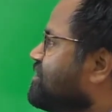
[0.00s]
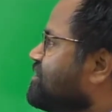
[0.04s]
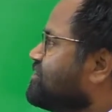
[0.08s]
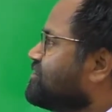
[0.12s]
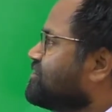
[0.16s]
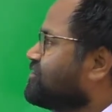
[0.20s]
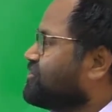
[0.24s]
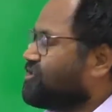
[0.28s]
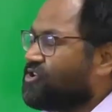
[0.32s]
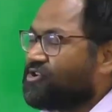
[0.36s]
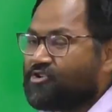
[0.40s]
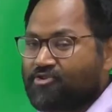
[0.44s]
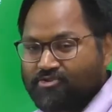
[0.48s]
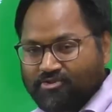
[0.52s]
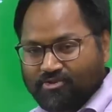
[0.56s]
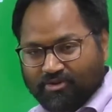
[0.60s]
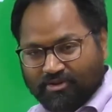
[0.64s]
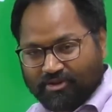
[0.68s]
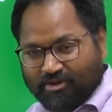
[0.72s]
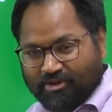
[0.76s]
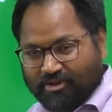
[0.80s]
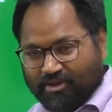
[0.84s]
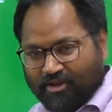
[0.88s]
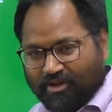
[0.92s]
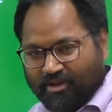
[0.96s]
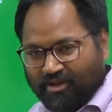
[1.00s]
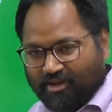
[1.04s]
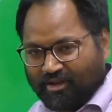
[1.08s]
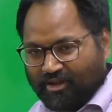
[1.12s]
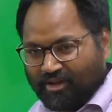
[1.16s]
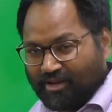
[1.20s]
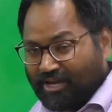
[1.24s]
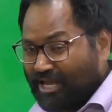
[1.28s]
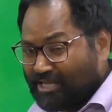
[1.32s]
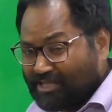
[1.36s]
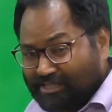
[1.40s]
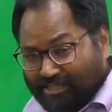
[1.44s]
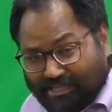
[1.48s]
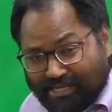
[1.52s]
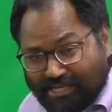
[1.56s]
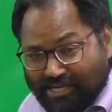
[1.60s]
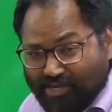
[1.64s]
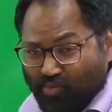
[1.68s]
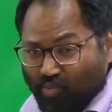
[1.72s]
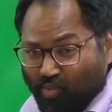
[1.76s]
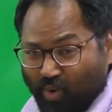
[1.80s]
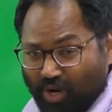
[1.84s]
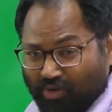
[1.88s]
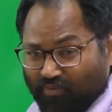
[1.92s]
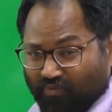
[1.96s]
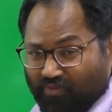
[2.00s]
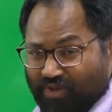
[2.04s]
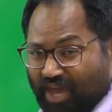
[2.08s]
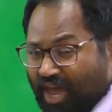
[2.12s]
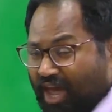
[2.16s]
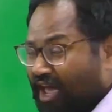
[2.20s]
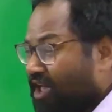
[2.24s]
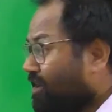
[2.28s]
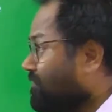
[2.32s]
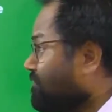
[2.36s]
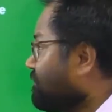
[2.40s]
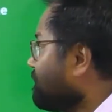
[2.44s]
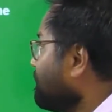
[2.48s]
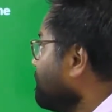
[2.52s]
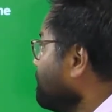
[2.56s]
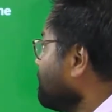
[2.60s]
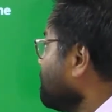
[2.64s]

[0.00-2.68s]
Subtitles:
So, let's see what we have.